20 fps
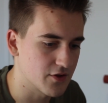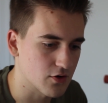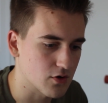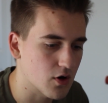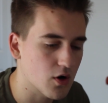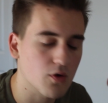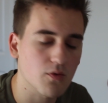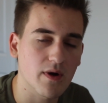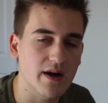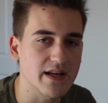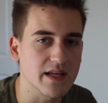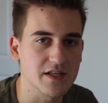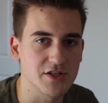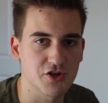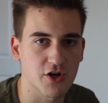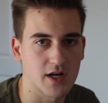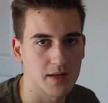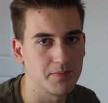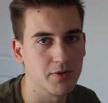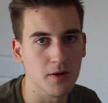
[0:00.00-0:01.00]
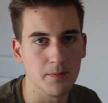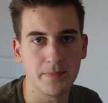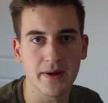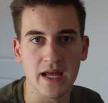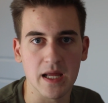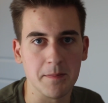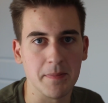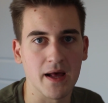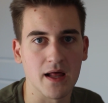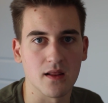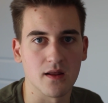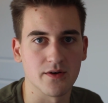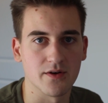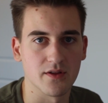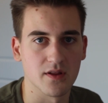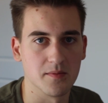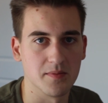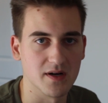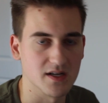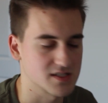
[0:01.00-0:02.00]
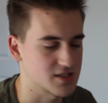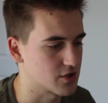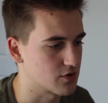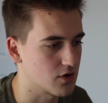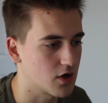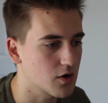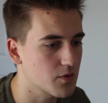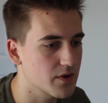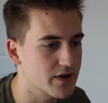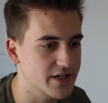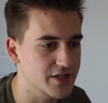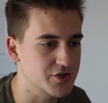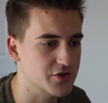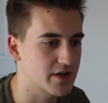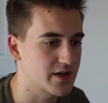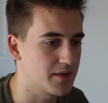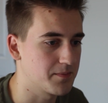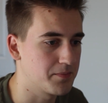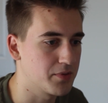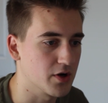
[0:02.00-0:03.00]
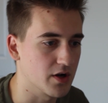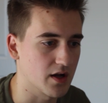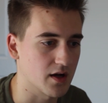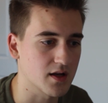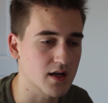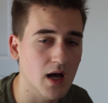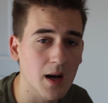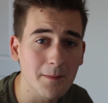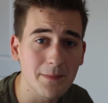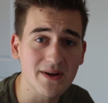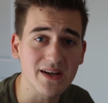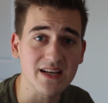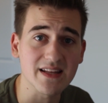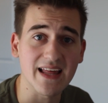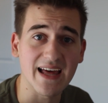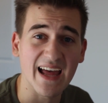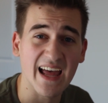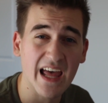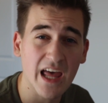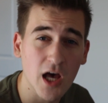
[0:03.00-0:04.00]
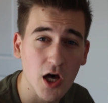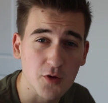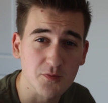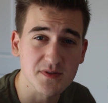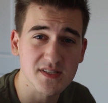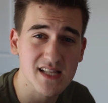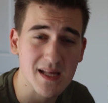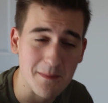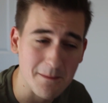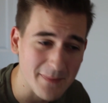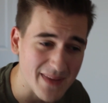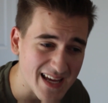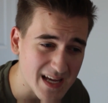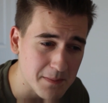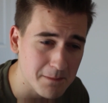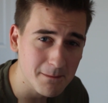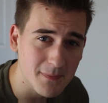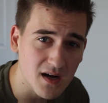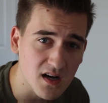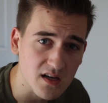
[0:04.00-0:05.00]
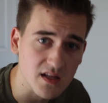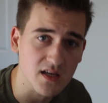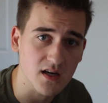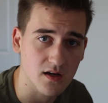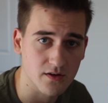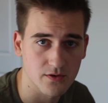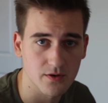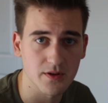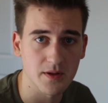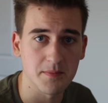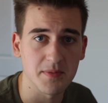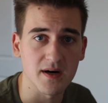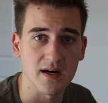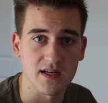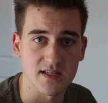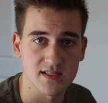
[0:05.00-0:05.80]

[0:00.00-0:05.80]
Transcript: They're already trying to put PayPal under the bus. They're already trying to put a company that helps them make money under the